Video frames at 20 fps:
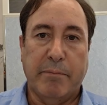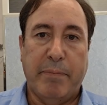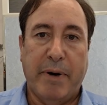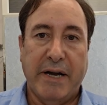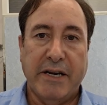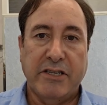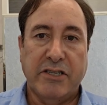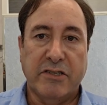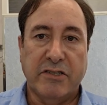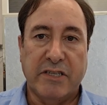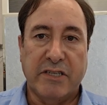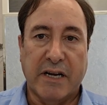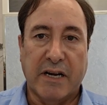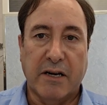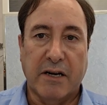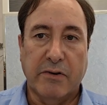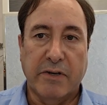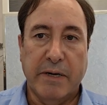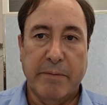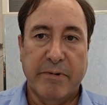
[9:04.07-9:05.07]
patients
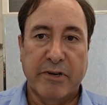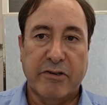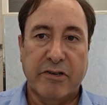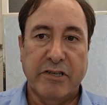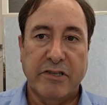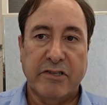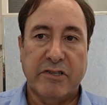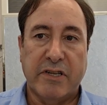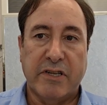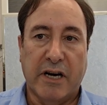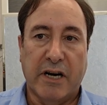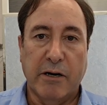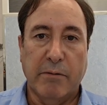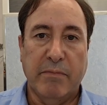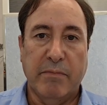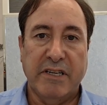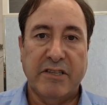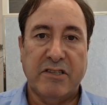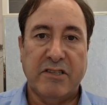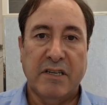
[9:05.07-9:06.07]
include immigrants, the
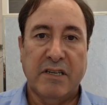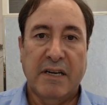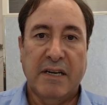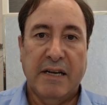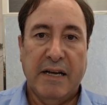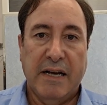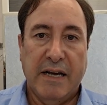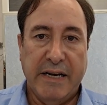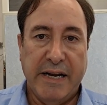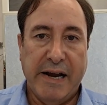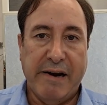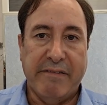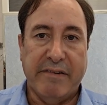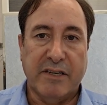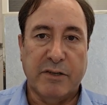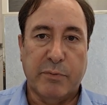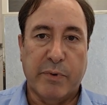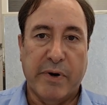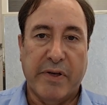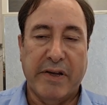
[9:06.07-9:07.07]
homeless and
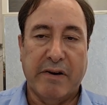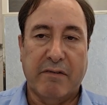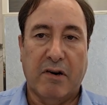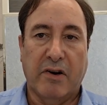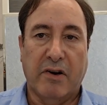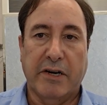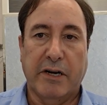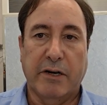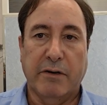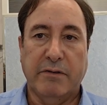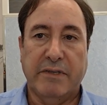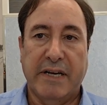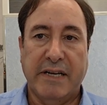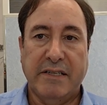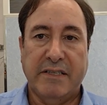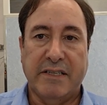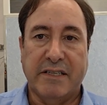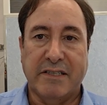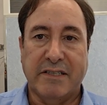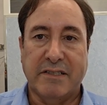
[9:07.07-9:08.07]
areas where there are no
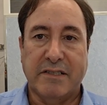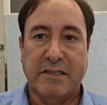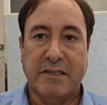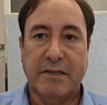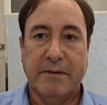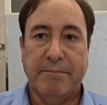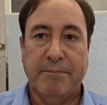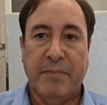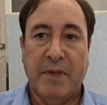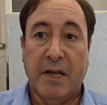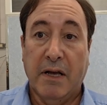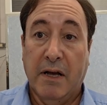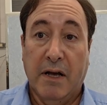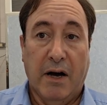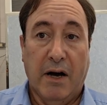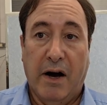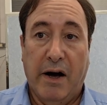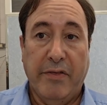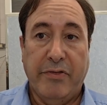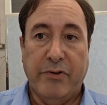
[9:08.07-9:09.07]
dentists.
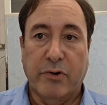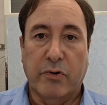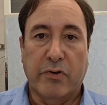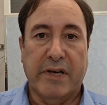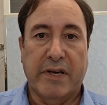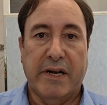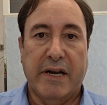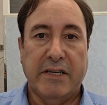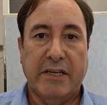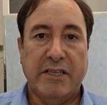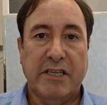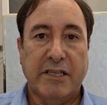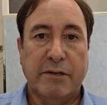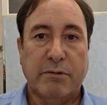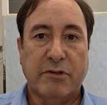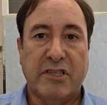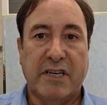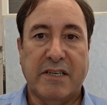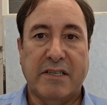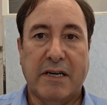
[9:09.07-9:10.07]
I thought the NHS
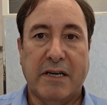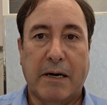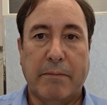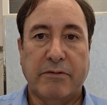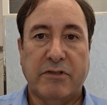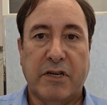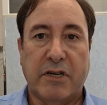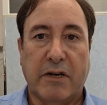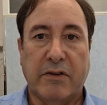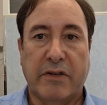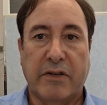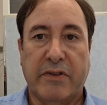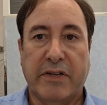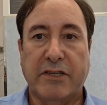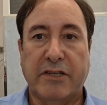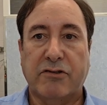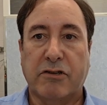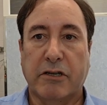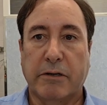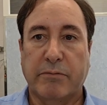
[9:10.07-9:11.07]
was set up so that
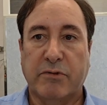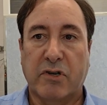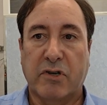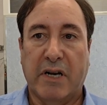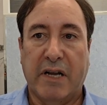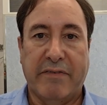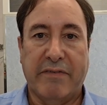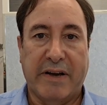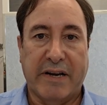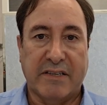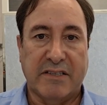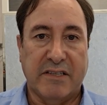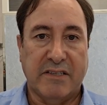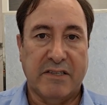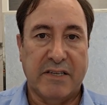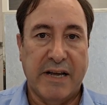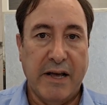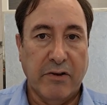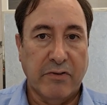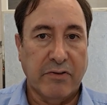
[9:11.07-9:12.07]
these groups could have access
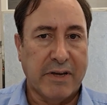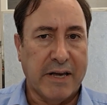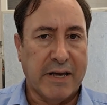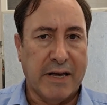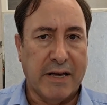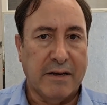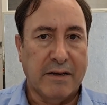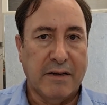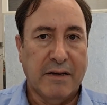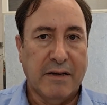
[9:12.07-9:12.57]
to healthcare.